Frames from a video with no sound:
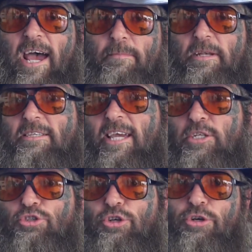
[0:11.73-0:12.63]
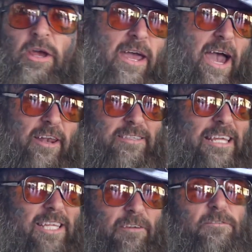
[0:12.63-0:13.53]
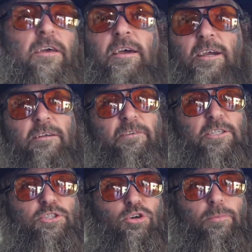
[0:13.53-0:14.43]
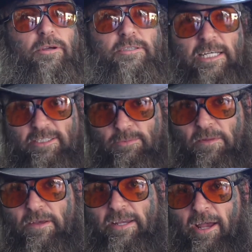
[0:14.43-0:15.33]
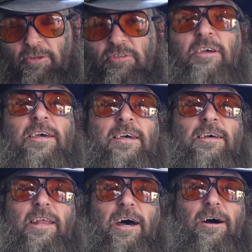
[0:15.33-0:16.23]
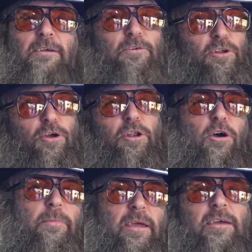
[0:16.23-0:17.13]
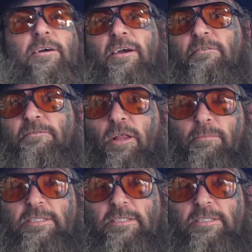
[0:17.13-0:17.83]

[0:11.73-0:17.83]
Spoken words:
I'm going to teach you how to deadlift. Conventional, because that's the one that counts. Now, if you don't know me or you haven't followed my